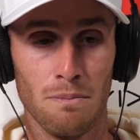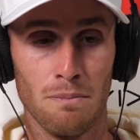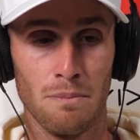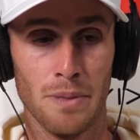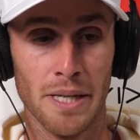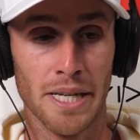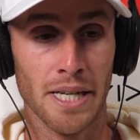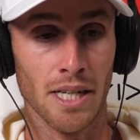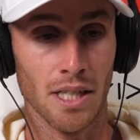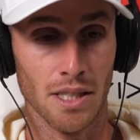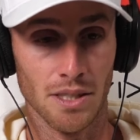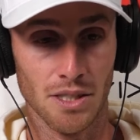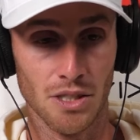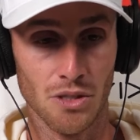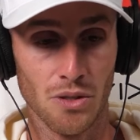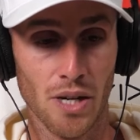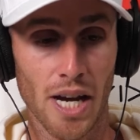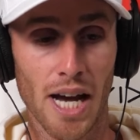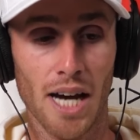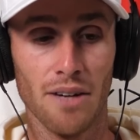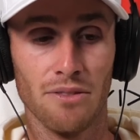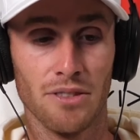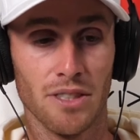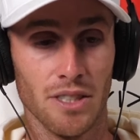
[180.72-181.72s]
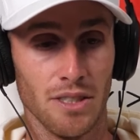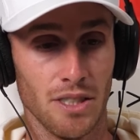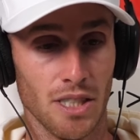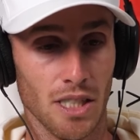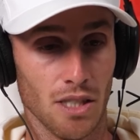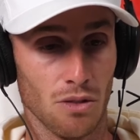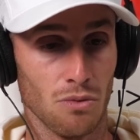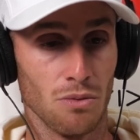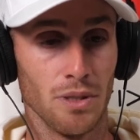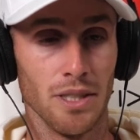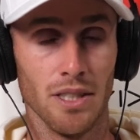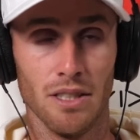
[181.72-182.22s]
because you have to
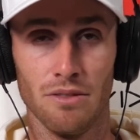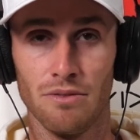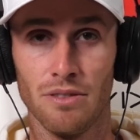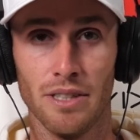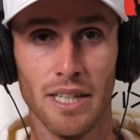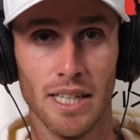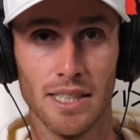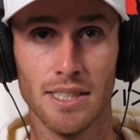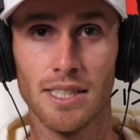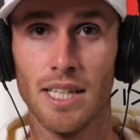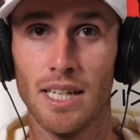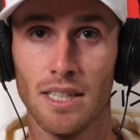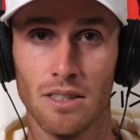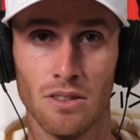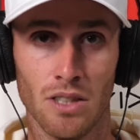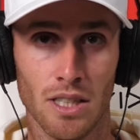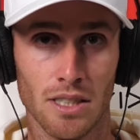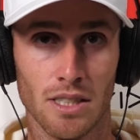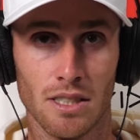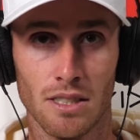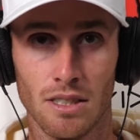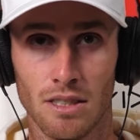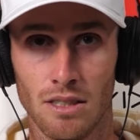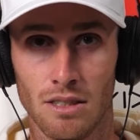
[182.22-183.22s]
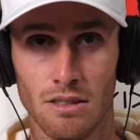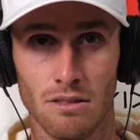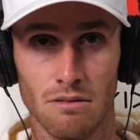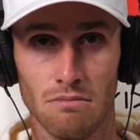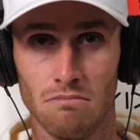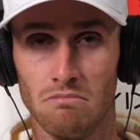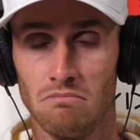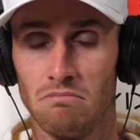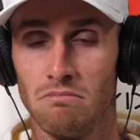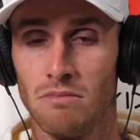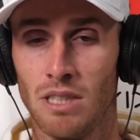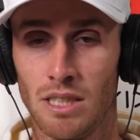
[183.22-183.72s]
just really finesse that clutch to go
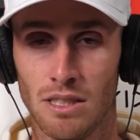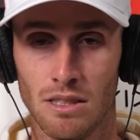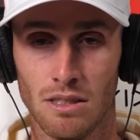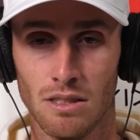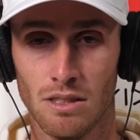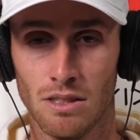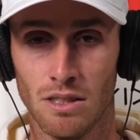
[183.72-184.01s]
nice and